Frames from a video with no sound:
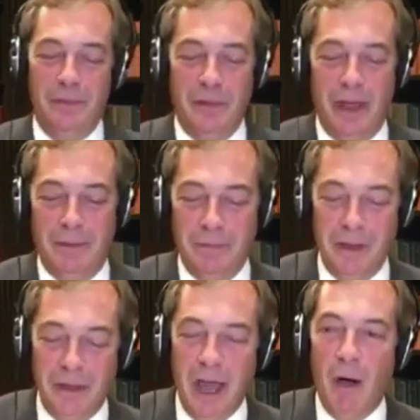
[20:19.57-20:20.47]

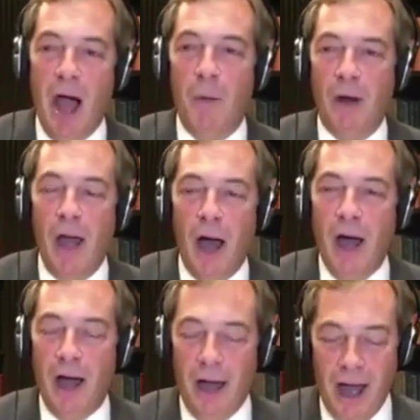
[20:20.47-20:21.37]
Yeah.
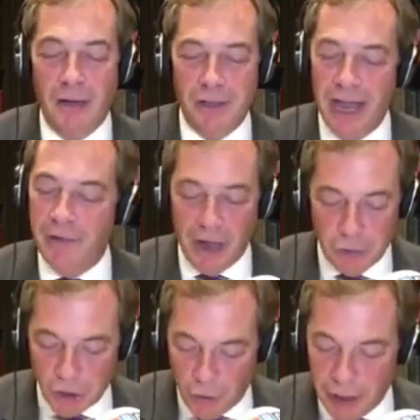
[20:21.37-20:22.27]
David, I'll
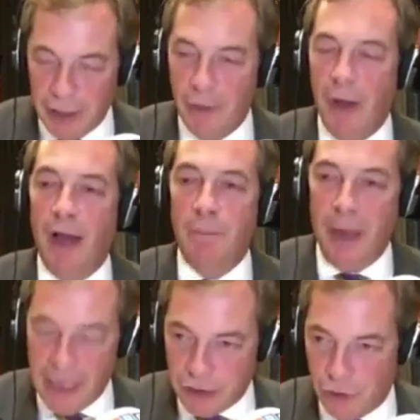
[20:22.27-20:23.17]
join you. I'll
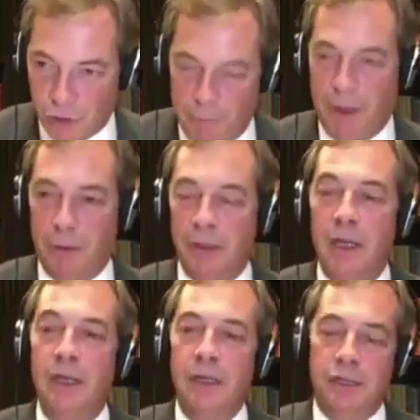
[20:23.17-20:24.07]
pay tribute
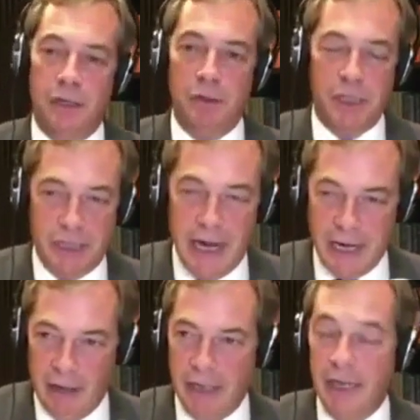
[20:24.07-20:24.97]
to Sir
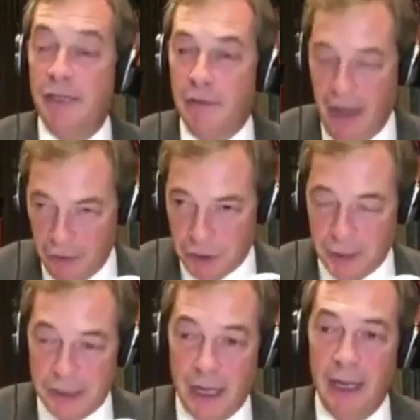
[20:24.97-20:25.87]
Teddy, and I did do that on
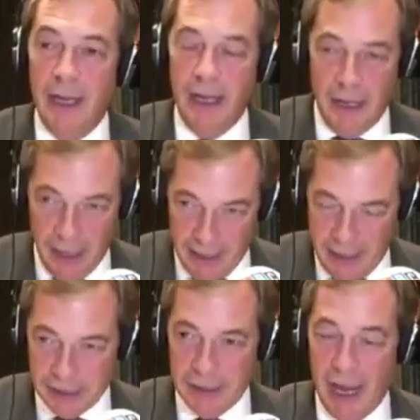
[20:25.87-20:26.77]
Twitter
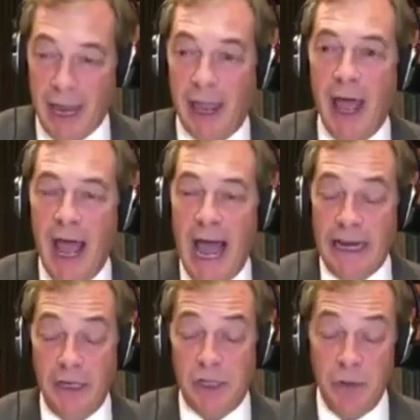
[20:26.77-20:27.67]
earlier today.
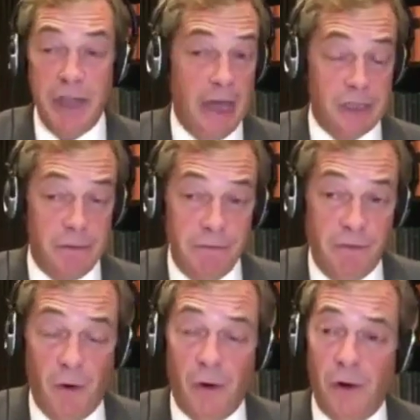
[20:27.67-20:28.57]
And in
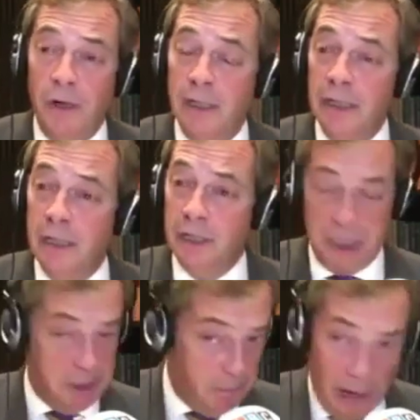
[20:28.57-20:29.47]
2004,
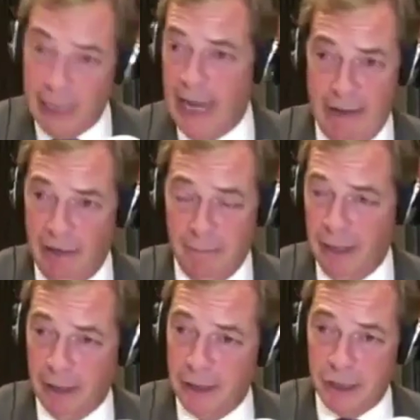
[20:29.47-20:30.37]
despite having
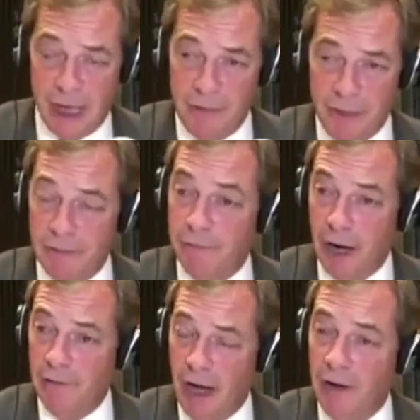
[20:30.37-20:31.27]
been a Conservative for
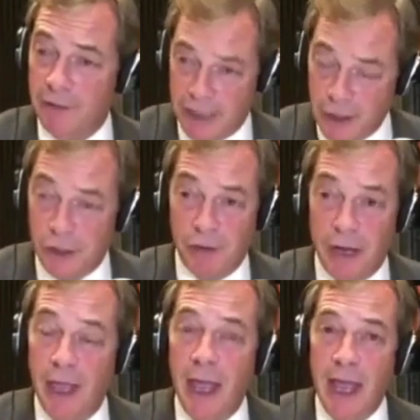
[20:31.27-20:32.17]
over half a
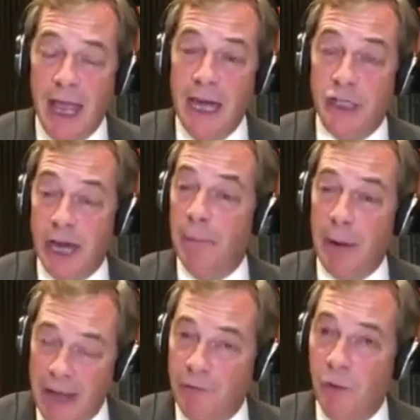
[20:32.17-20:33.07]
century, he shared a
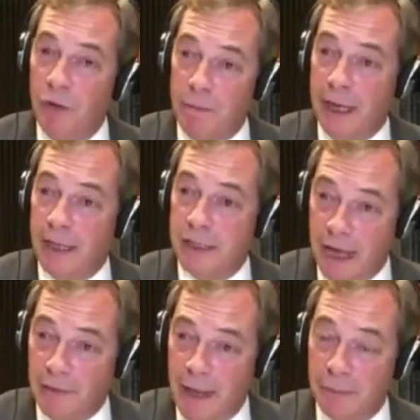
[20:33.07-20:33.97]
platform with me in
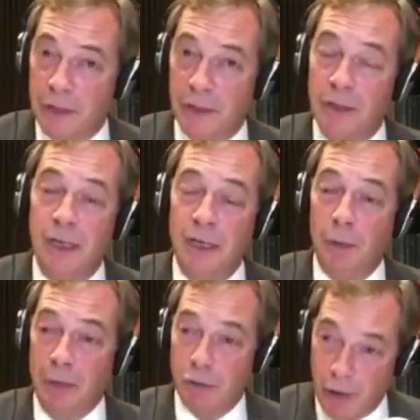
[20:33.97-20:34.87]
Southampton
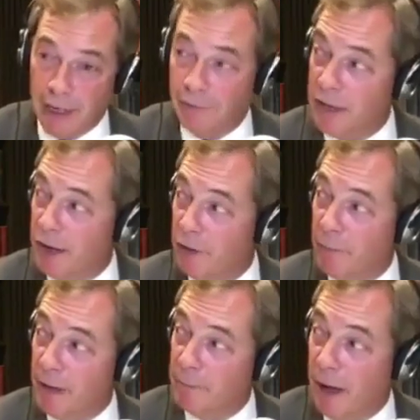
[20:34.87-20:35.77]
when I was running for the
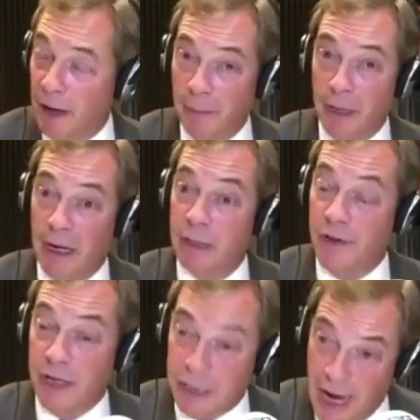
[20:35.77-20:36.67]
European Parliament, and I was
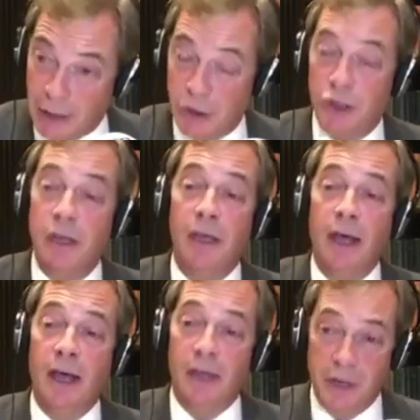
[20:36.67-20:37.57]
very touched
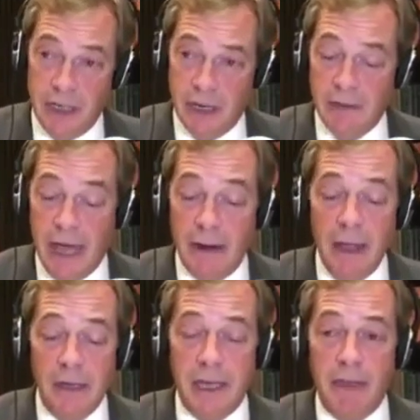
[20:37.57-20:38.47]
that he did that.
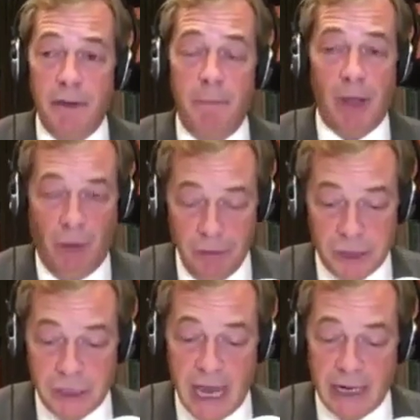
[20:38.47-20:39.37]
David, beyond
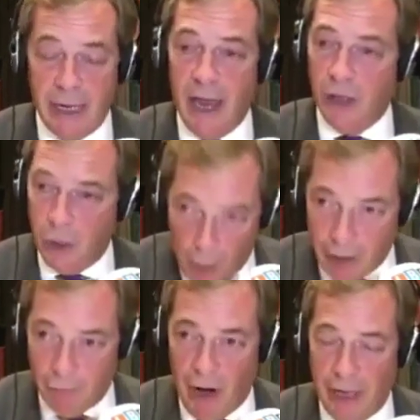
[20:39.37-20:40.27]
Sir Teddy, and you're
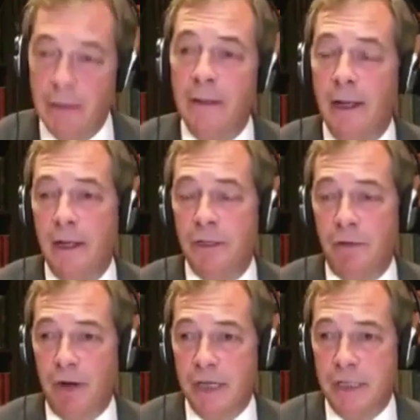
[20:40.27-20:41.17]
quite right to
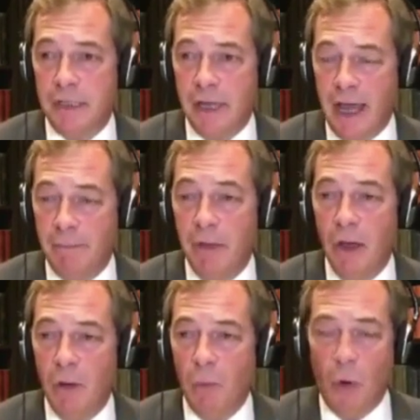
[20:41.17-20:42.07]
have raised his name,
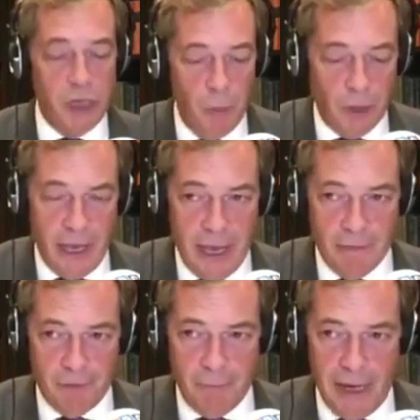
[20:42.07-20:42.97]
what do you want to hear
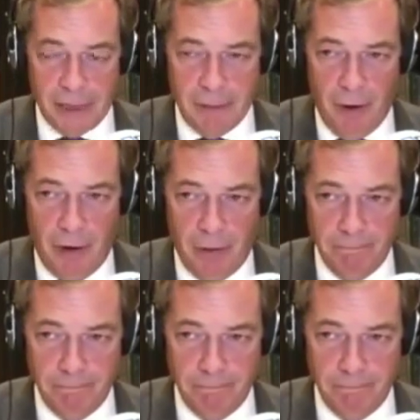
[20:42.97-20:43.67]
from May tomorrow?